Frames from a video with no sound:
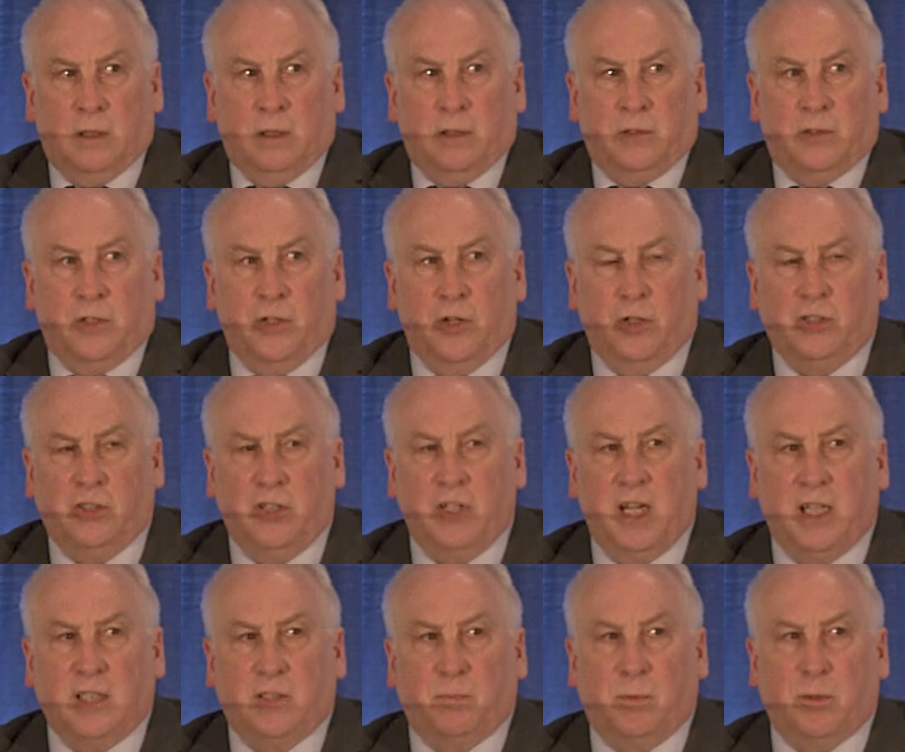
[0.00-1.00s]
The Nursing
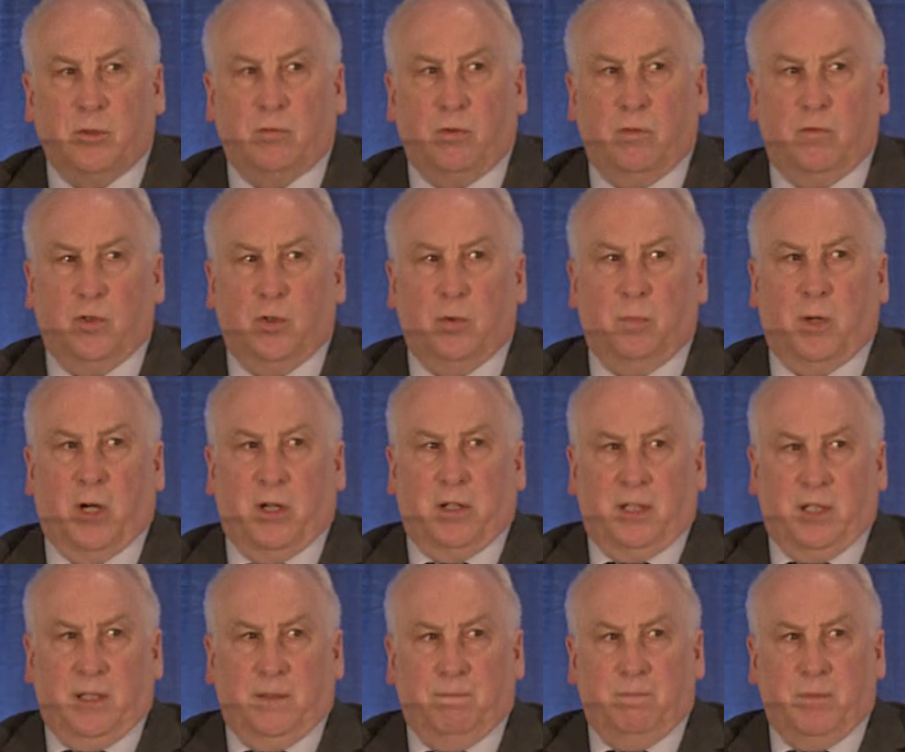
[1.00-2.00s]
Expert Review
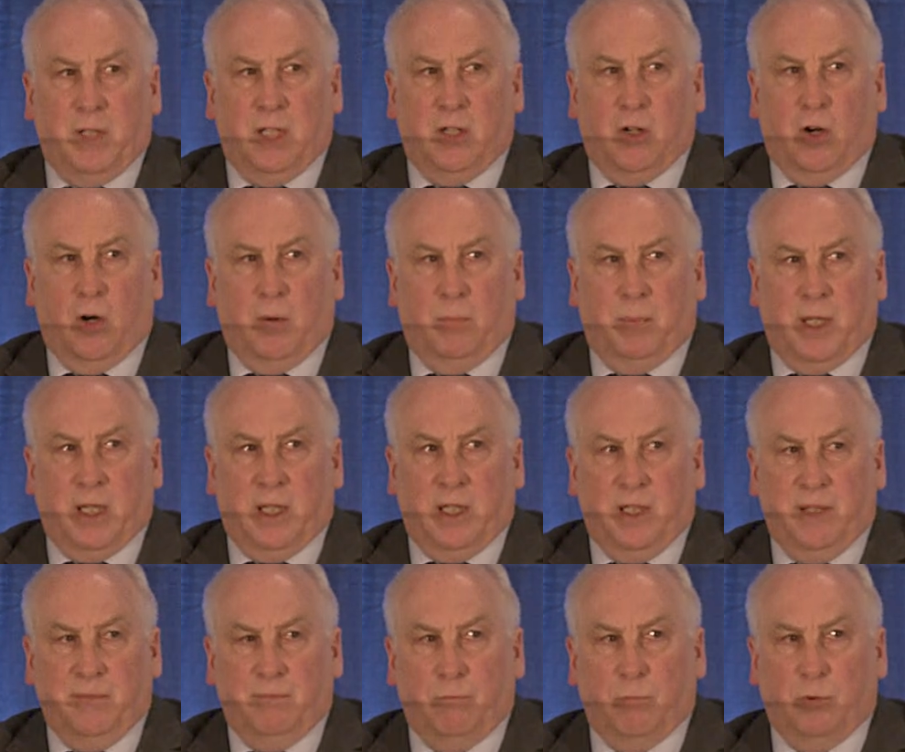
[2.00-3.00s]
Body,
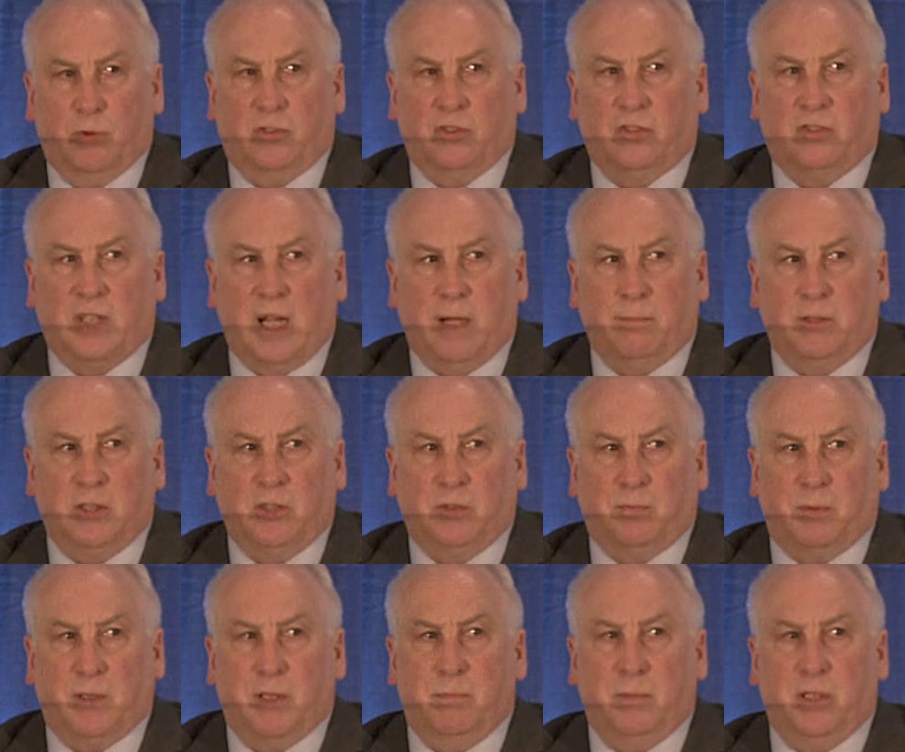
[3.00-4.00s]
ERB, was established
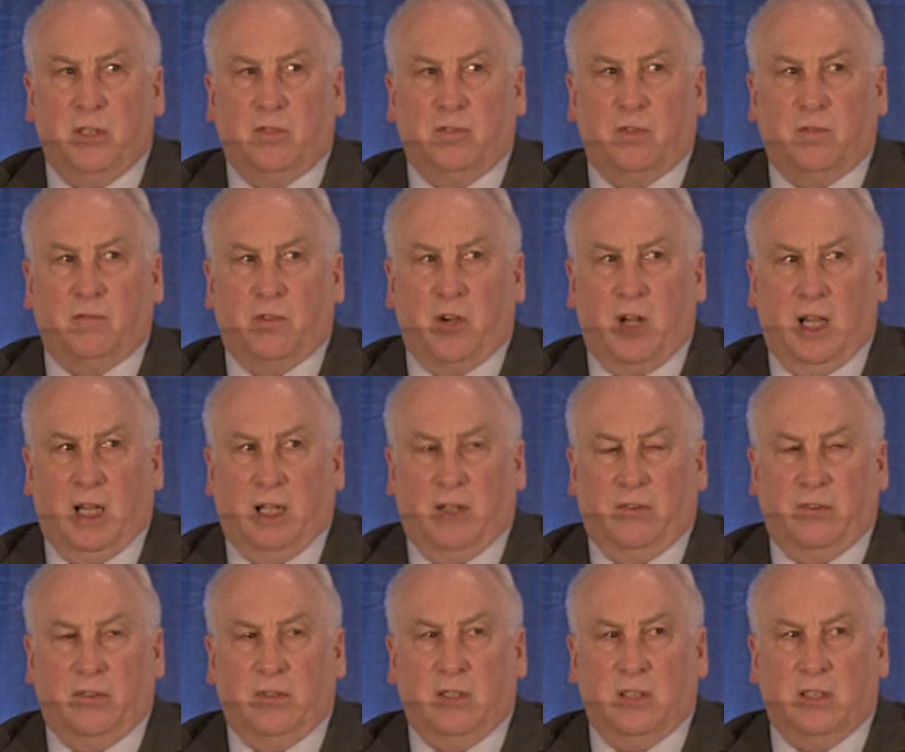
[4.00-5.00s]
by the Minister for
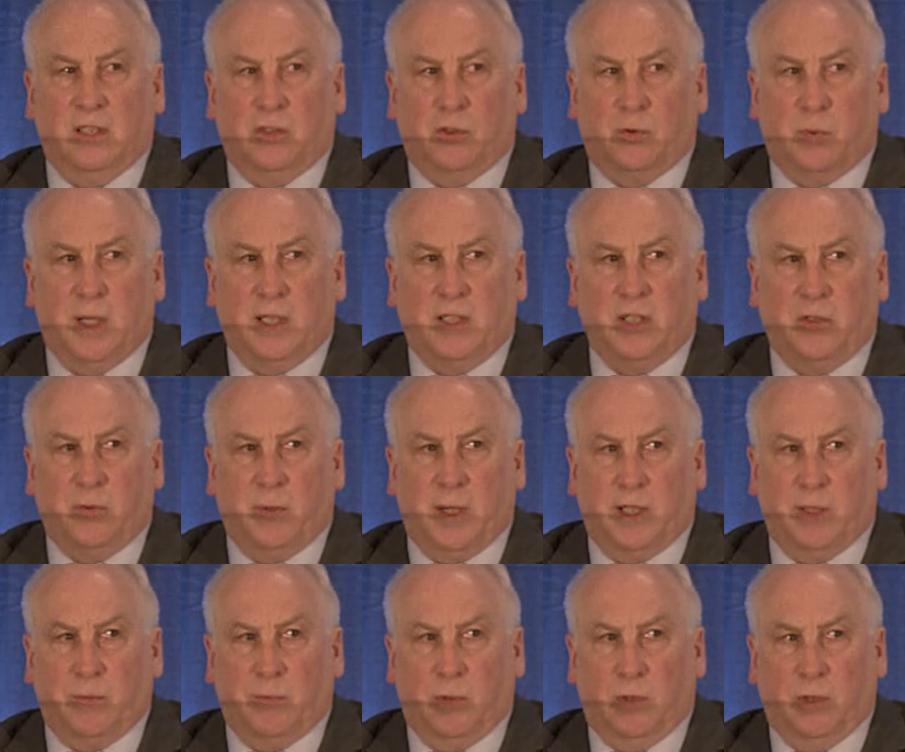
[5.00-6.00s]
Health in
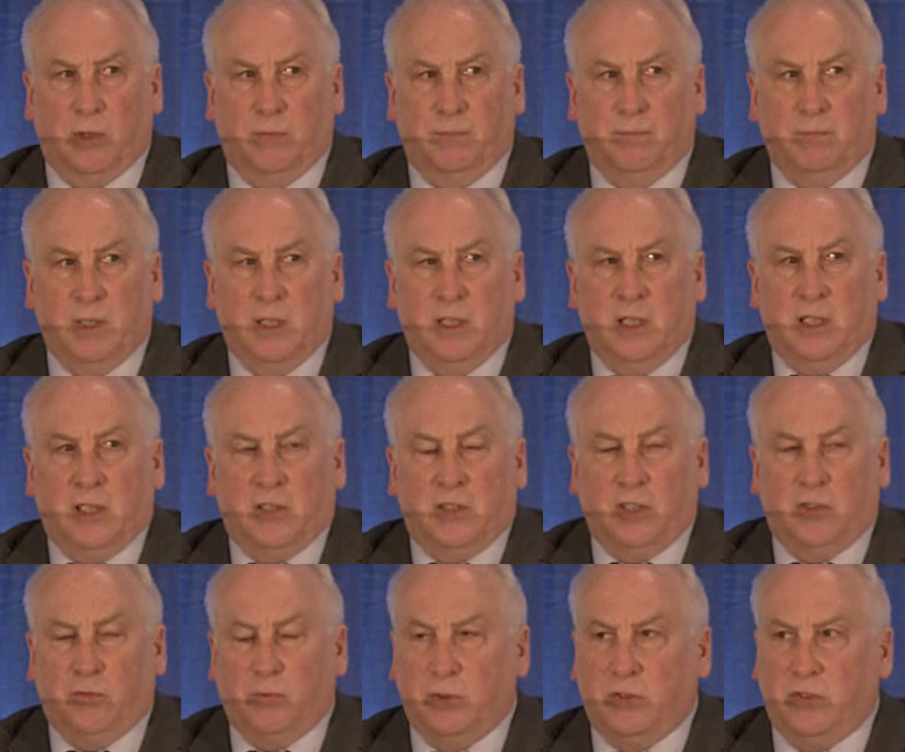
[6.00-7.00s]
2021.
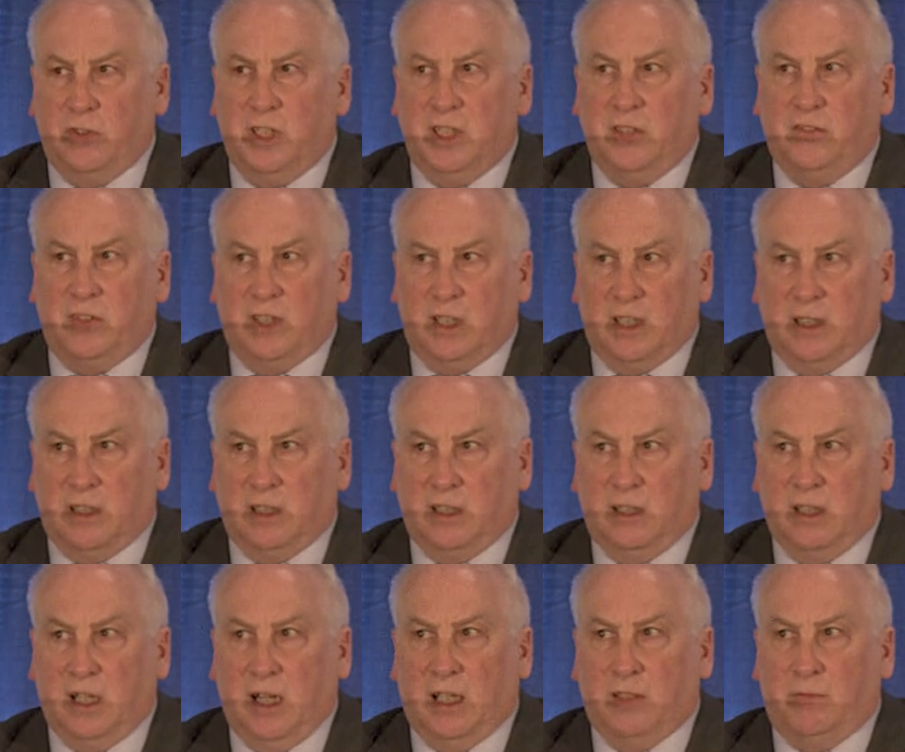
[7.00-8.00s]
This was
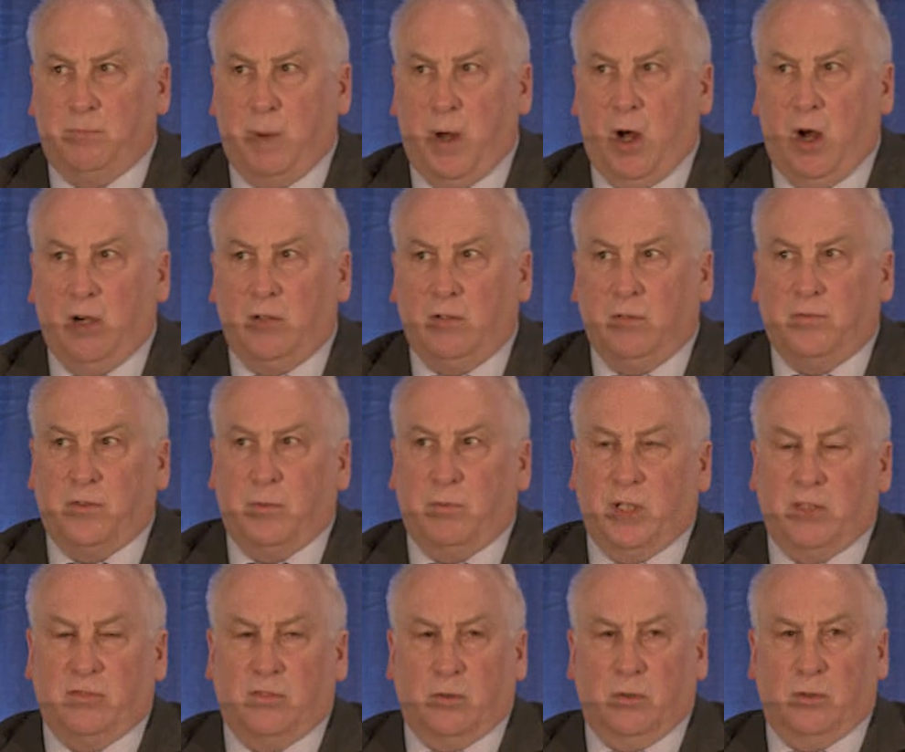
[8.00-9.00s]
initiated as part of the
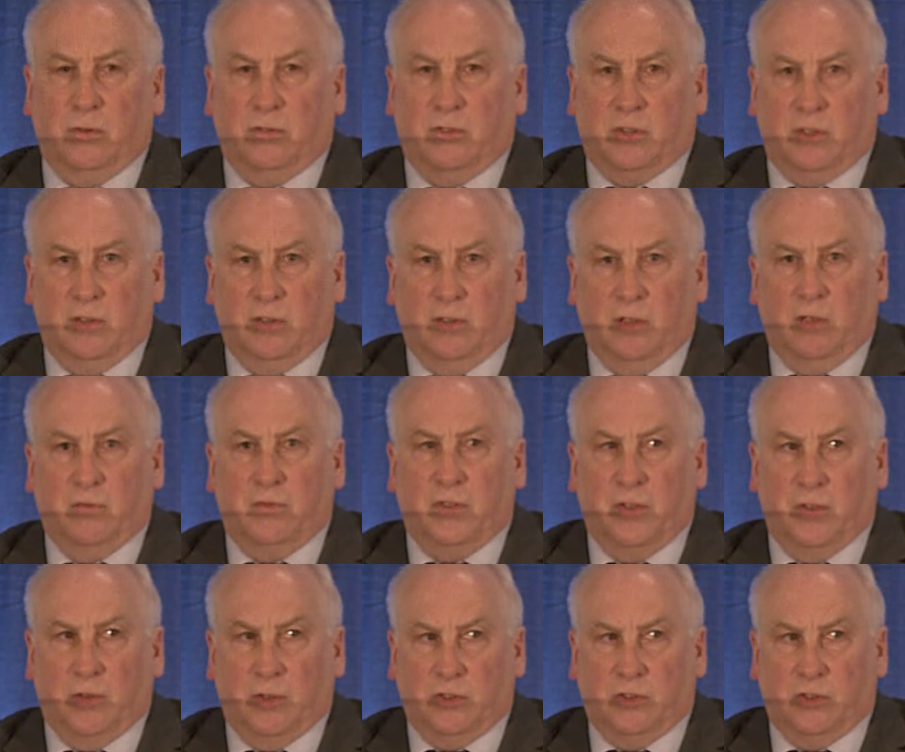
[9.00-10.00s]
resolution of the
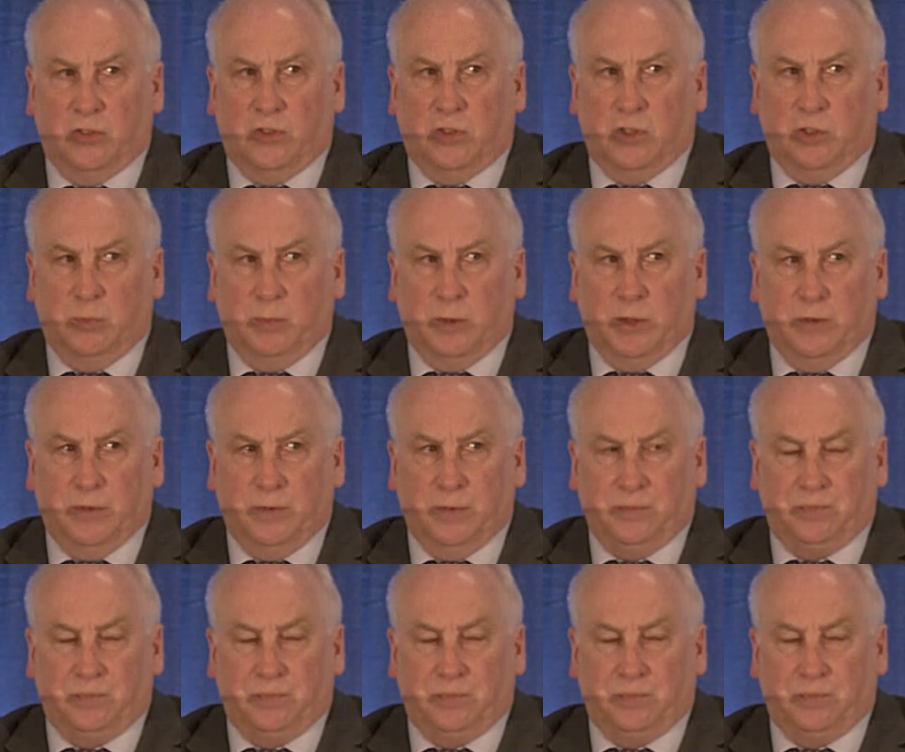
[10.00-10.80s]
nurses' dispute.